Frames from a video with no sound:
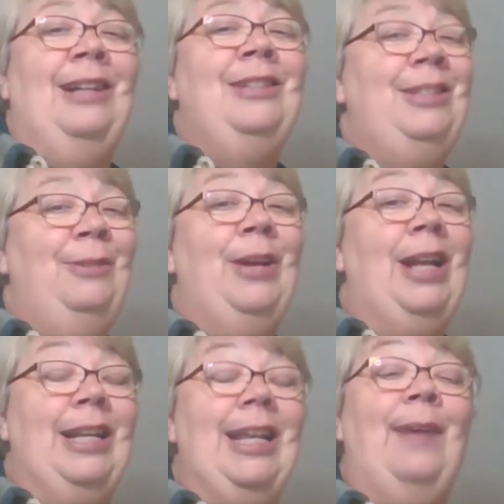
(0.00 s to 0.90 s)
she went
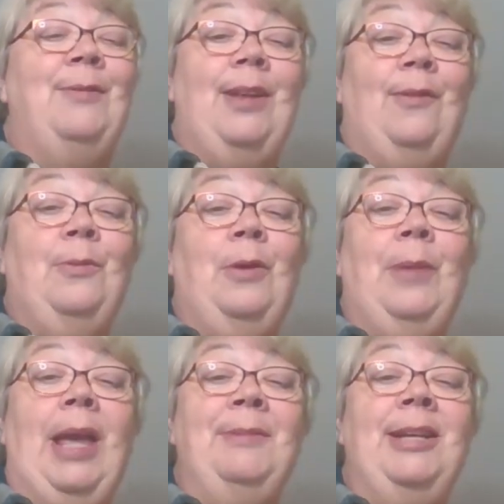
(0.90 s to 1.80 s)
on to have several more
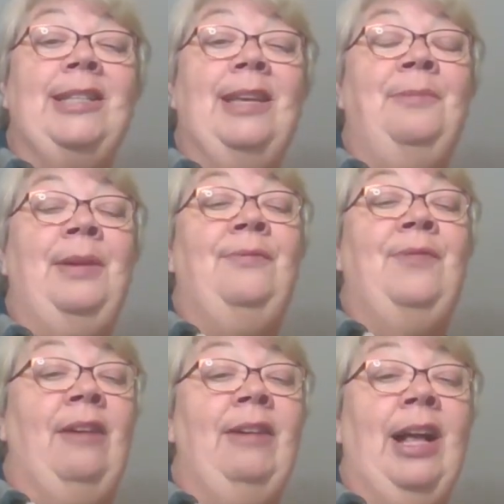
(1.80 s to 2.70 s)
babies and be
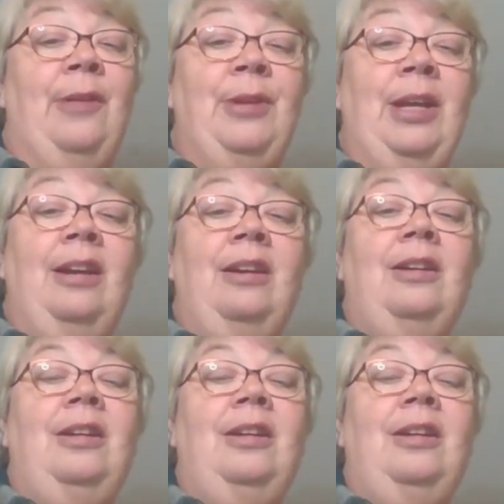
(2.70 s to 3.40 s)
very healthy.